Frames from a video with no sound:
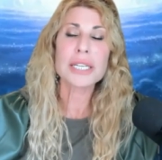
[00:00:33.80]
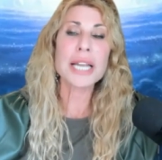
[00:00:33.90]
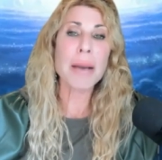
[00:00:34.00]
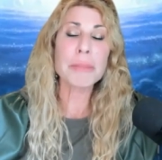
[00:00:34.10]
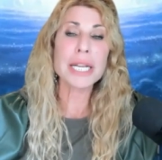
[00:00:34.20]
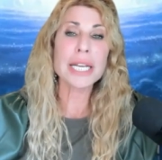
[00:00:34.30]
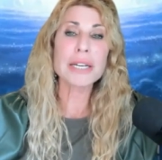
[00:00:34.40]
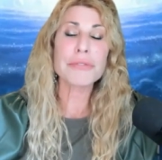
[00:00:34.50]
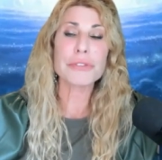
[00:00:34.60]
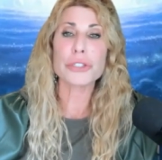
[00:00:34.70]

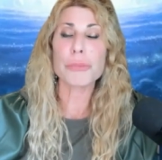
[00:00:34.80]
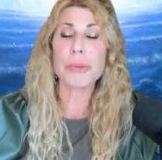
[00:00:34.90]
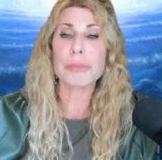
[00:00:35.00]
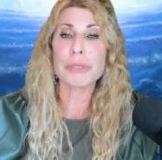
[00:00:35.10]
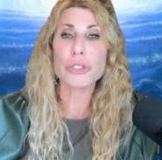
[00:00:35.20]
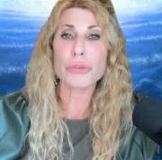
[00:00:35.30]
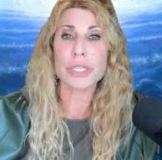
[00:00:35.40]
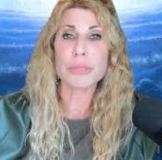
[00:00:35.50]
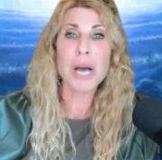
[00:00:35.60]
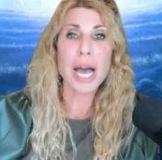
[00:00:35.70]
nominated for two People's
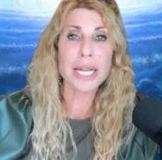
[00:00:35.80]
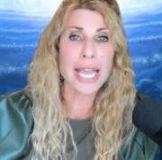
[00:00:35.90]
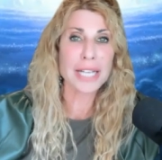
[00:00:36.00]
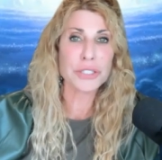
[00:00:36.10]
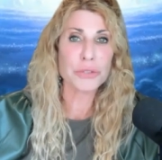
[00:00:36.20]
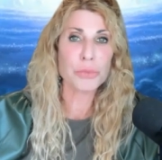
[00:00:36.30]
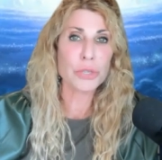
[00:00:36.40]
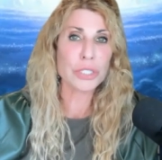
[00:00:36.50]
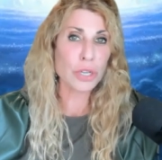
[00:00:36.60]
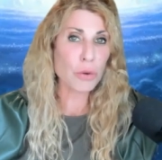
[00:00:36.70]
Choice Podcast
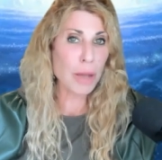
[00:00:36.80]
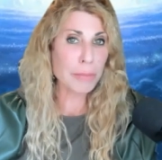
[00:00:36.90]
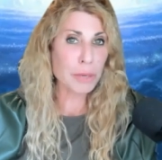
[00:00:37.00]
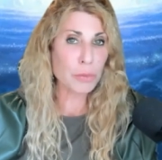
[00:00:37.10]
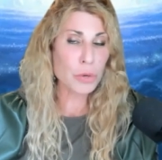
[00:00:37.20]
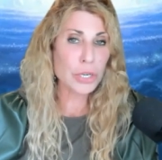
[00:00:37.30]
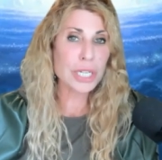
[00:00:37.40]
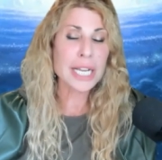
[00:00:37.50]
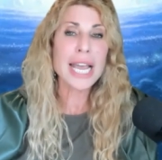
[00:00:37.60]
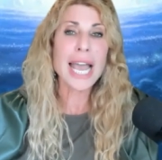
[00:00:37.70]
Awards, a Webby
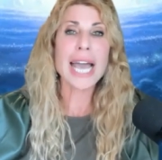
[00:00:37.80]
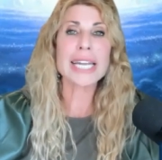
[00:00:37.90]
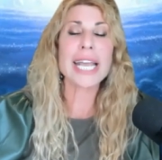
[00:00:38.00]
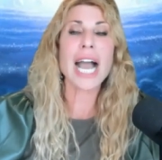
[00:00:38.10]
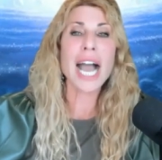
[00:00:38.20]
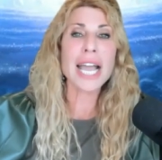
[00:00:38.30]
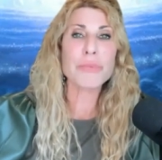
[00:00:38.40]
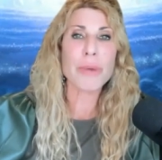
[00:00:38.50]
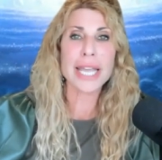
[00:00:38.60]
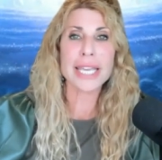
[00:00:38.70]
Award, and a high
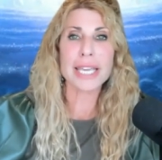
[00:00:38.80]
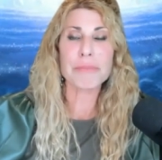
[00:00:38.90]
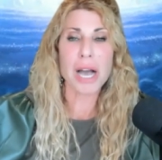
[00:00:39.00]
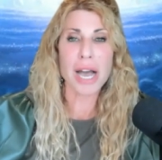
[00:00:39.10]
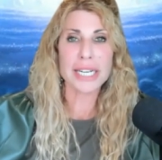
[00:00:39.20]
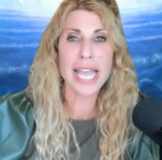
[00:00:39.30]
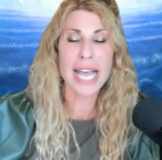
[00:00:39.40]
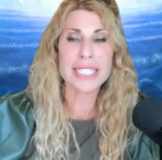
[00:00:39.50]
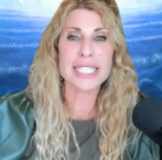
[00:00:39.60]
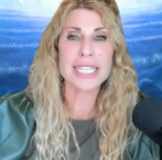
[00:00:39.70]
ranking
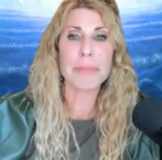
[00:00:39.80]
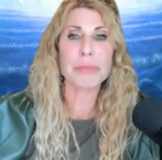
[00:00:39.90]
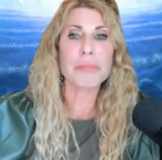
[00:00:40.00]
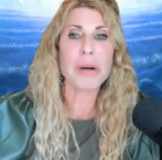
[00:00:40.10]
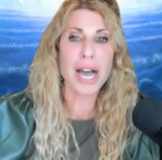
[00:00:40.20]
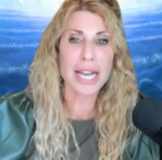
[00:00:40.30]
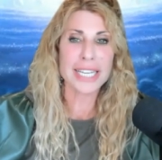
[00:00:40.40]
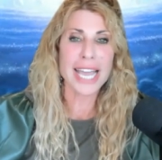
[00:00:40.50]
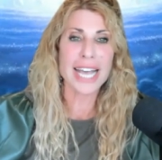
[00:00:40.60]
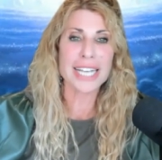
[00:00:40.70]
podcast in Apple
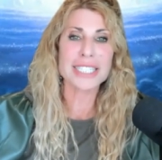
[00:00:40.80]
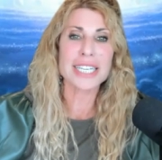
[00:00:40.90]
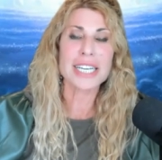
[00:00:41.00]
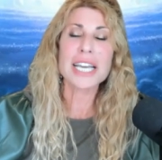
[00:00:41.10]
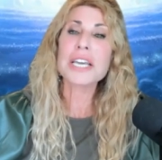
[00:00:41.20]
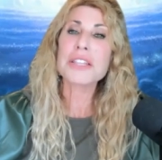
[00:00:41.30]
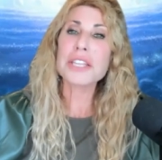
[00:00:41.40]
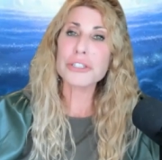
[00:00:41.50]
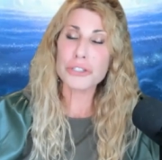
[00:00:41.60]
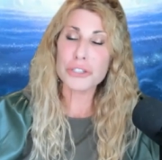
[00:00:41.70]
Podcasts.
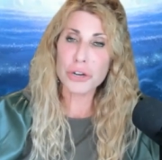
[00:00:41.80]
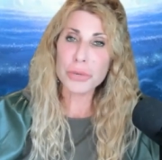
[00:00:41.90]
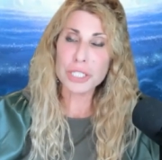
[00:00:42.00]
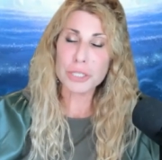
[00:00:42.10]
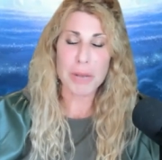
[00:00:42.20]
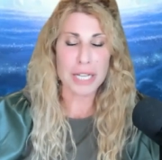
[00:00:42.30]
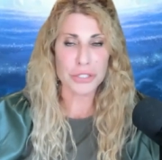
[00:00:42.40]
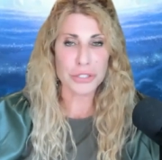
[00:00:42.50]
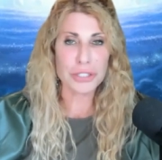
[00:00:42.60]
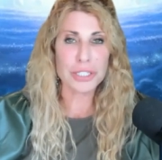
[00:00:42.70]
This show is
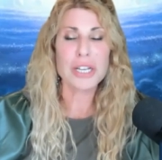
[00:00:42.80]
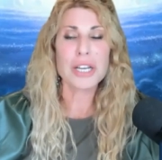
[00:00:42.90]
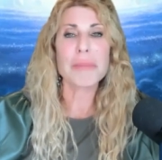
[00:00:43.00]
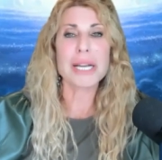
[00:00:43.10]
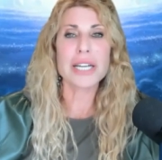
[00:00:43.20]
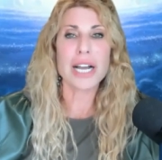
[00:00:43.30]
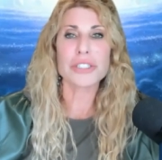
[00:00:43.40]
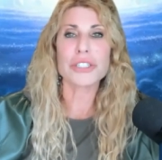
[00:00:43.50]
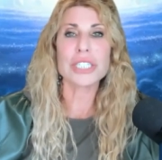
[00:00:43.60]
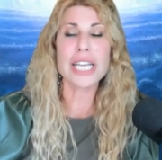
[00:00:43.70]
sponsored by
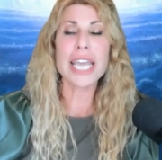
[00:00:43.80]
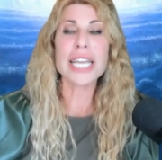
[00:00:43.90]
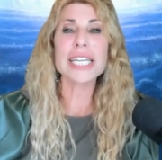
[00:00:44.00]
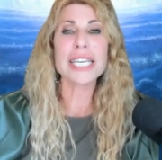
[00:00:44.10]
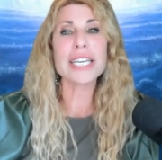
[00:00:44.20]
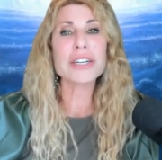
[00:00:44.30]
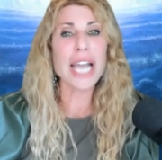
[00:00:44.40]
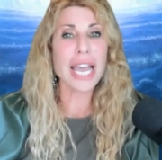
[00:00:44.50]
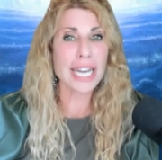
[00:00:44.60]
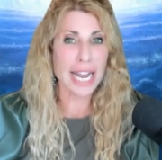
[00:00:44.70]
Dr. Dain
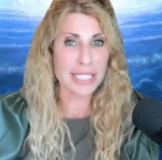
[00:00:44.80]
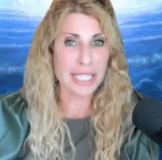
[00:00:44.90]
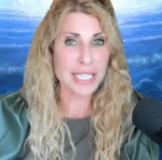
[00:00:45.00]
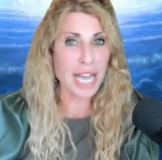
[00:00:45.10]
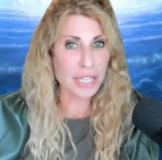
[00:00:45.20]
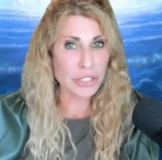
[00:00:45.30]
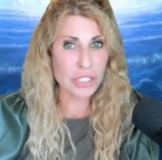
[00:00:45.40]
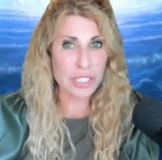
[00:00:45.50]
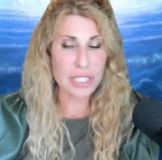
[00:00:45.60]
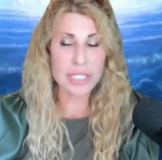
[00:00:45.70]
Heer and Access
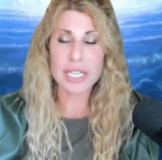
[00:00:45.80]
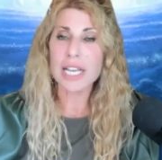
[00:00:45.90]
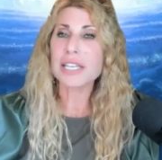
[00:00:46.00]
Consciousness.